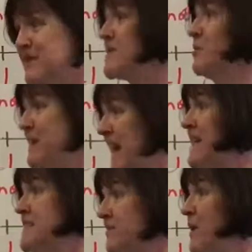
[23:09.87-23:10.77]
will still be
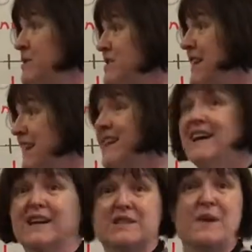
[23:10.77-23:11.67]
negative, won't it?
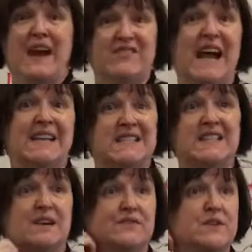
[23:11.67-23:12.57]
Because we haven't added
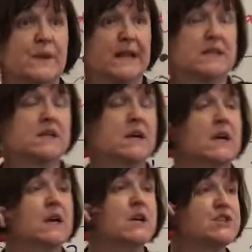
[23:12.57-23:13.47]
enough to it.
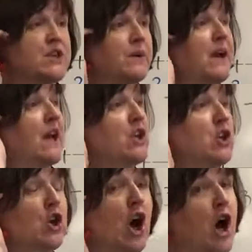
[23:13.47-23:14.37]
So
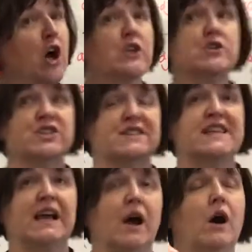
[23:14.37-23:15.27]
you can't just
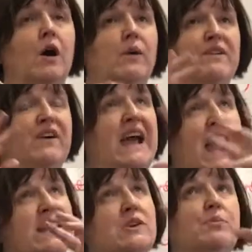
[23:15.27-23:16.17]
think, oh, well, if I
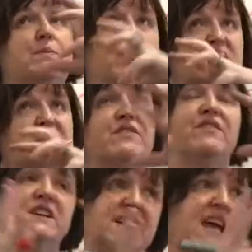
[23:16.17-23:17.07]
add it, it'll be positive.
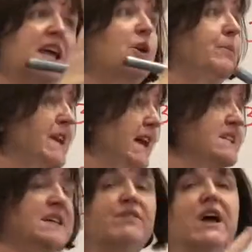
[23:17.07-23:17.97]
If I take it, it'll be
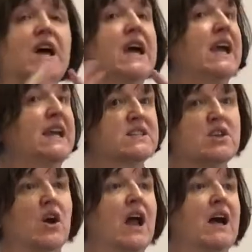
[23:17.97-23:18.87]
negative. It's
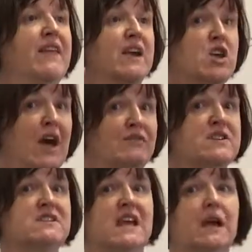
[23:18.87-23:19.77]
not like that. You have
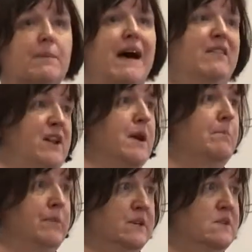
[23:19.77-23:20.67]
to think about the
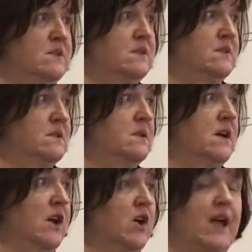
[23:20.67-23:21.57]
numbers.
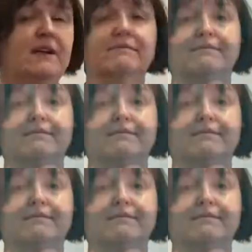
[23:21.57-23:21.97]
Okay?